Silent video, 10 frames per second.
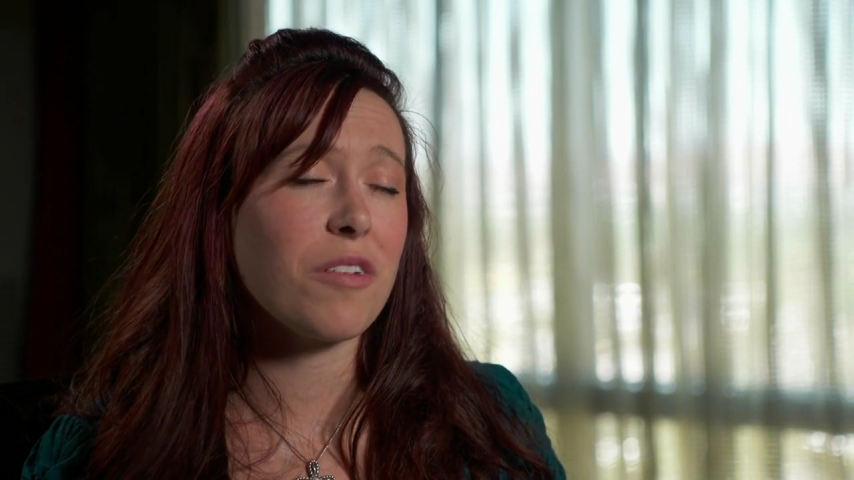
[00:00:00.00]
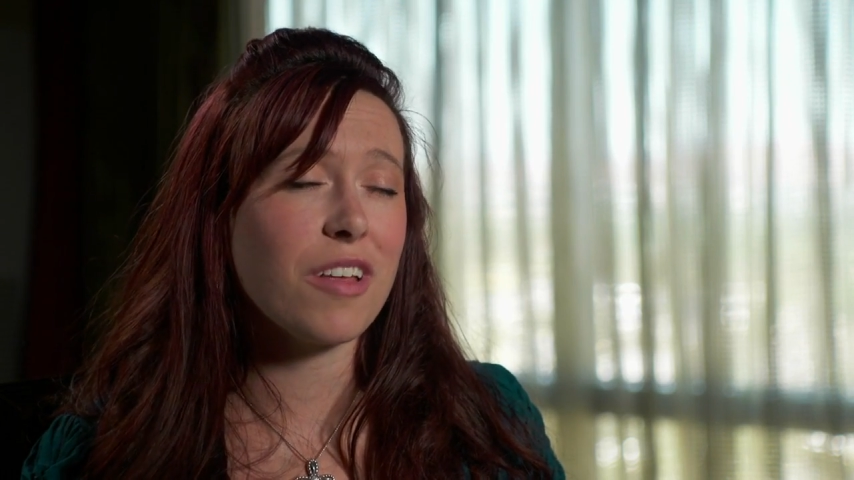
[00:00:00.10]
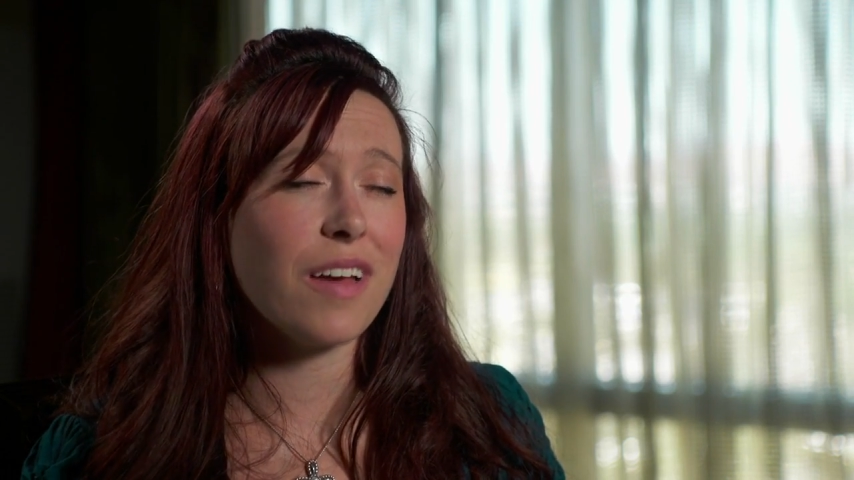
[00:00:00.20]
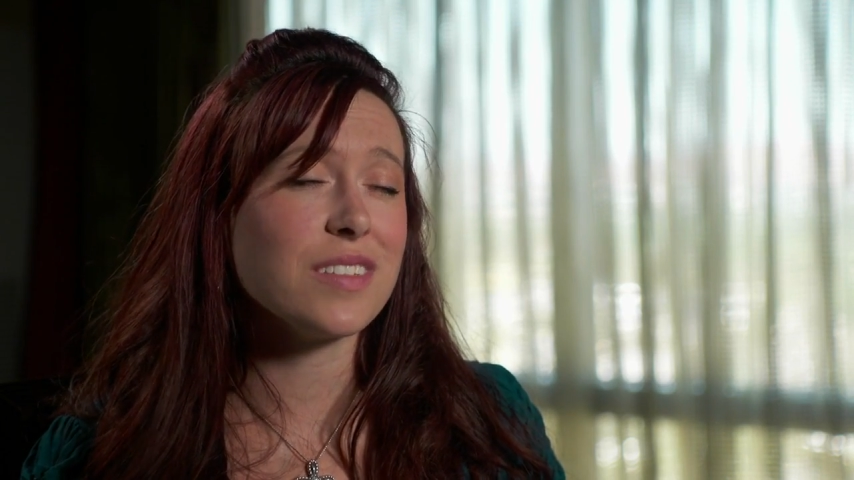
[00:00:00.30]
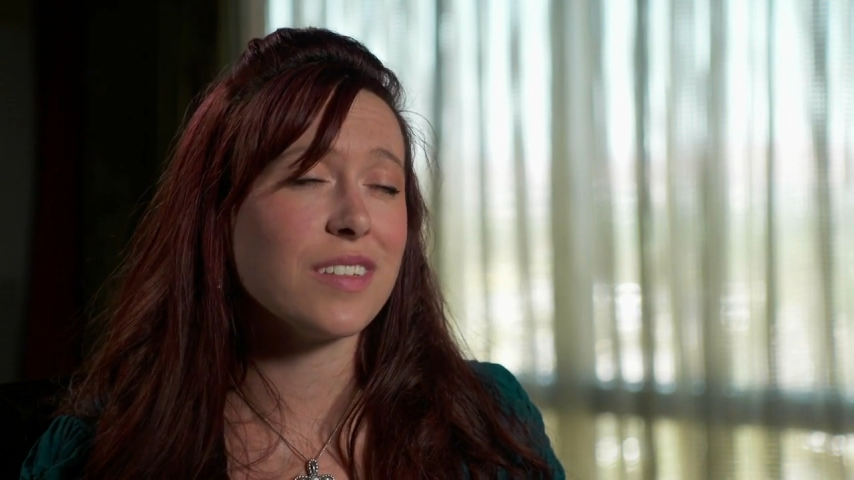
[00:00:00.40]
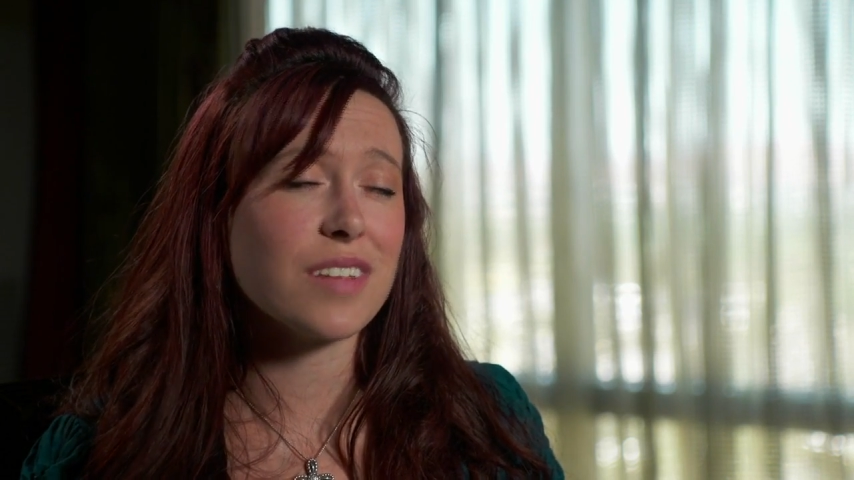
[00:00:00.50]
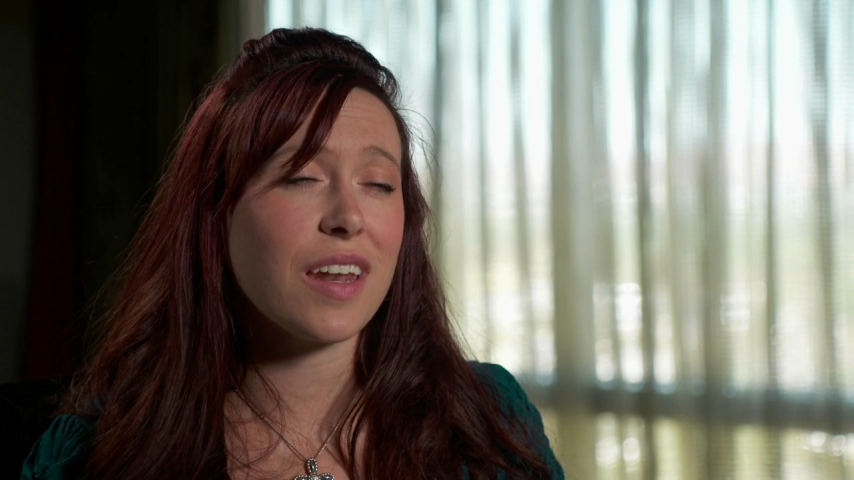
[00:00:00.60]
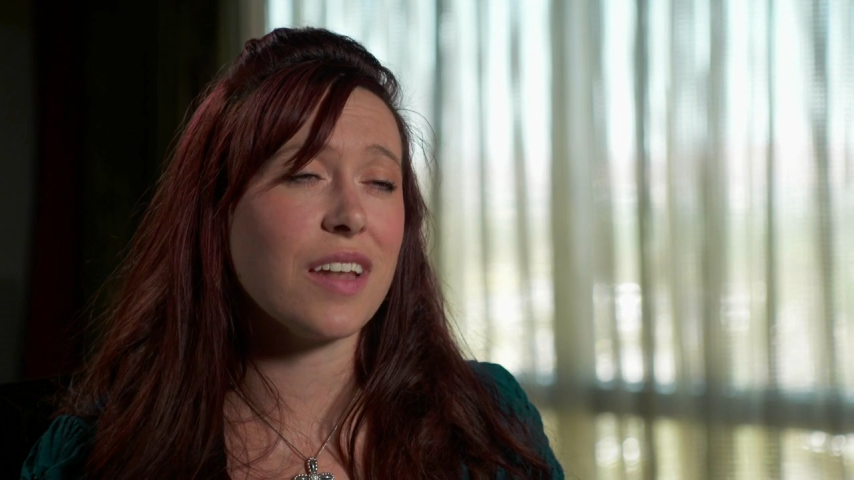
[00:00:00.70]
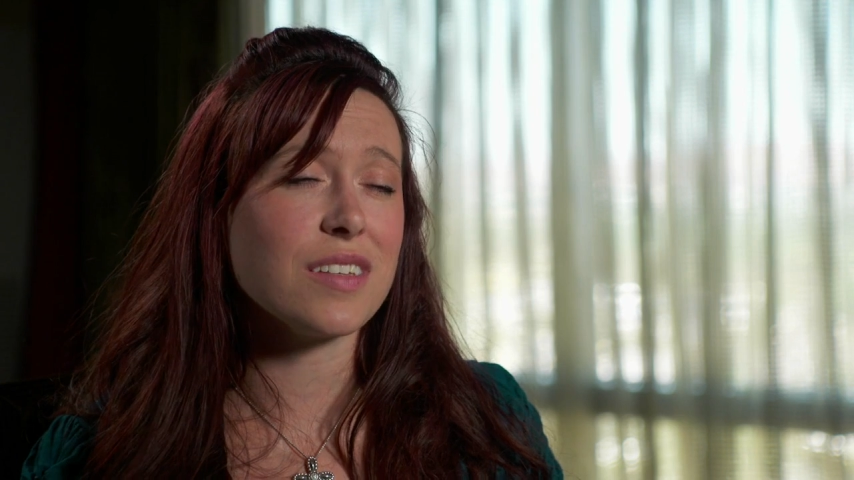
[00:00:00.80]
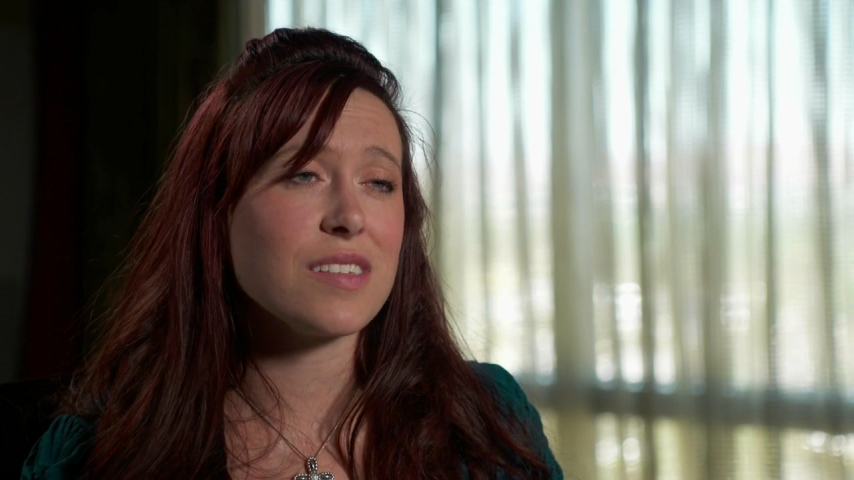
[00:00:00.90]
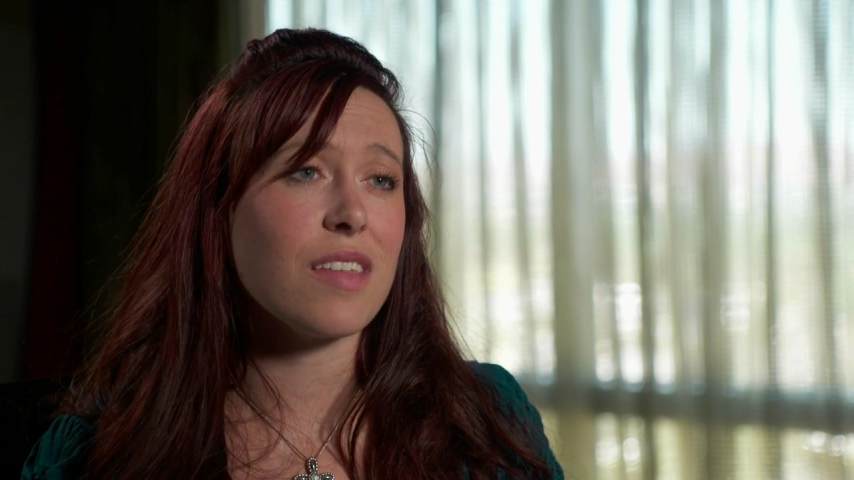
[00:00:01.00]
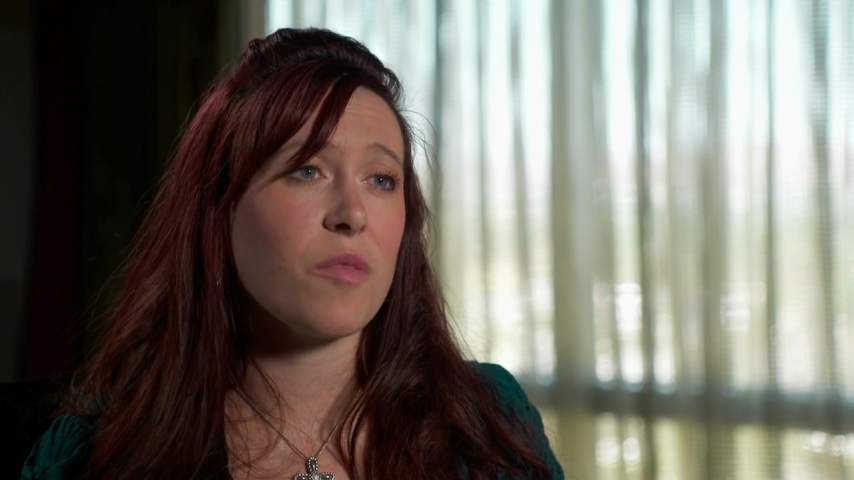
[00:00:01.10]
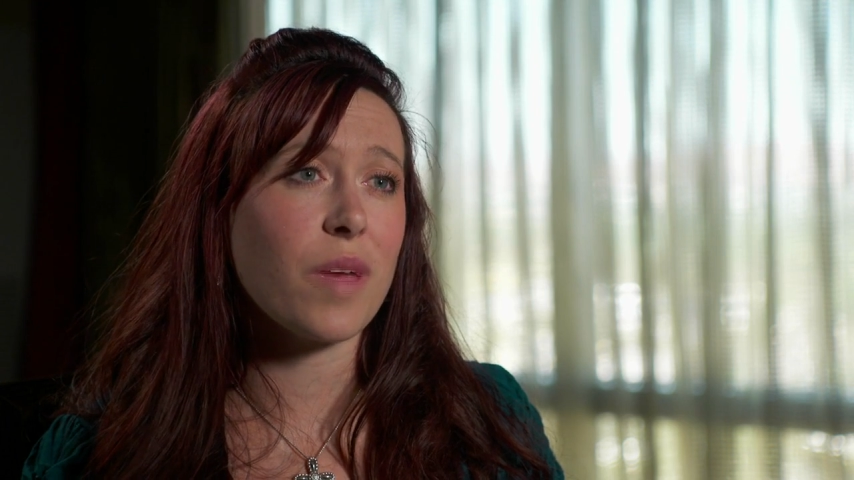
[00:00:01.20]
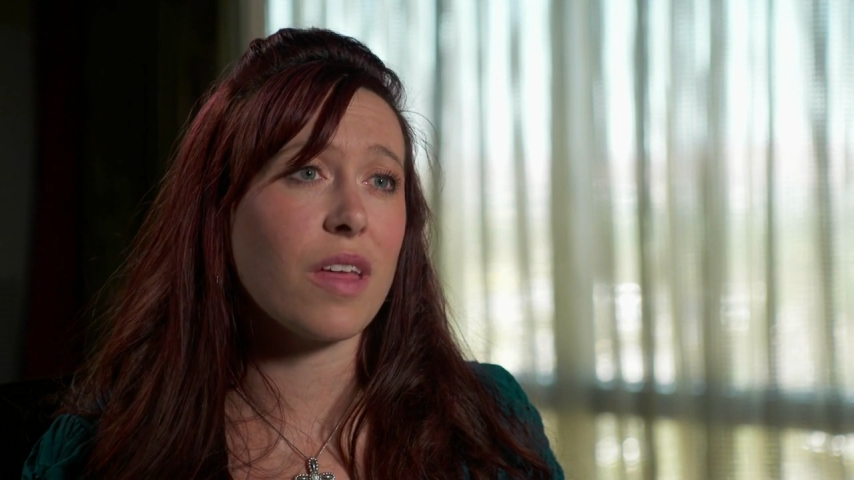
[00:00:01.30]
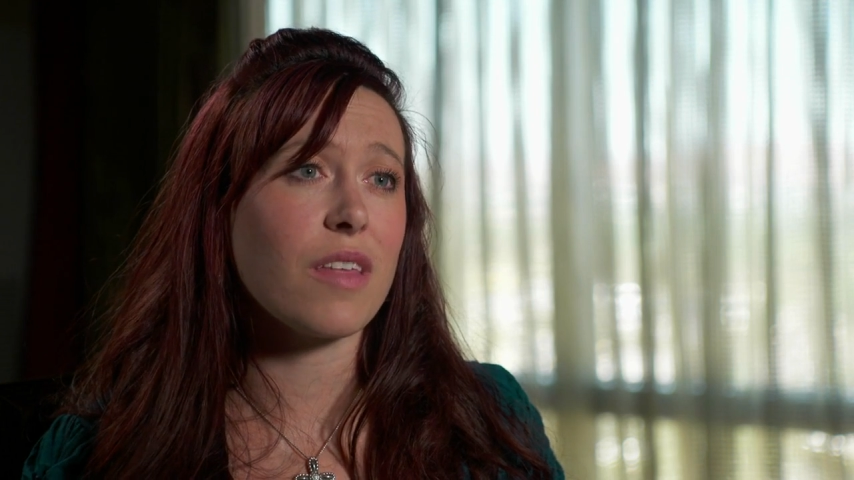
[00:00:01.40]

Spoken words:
realized is I didn't see the man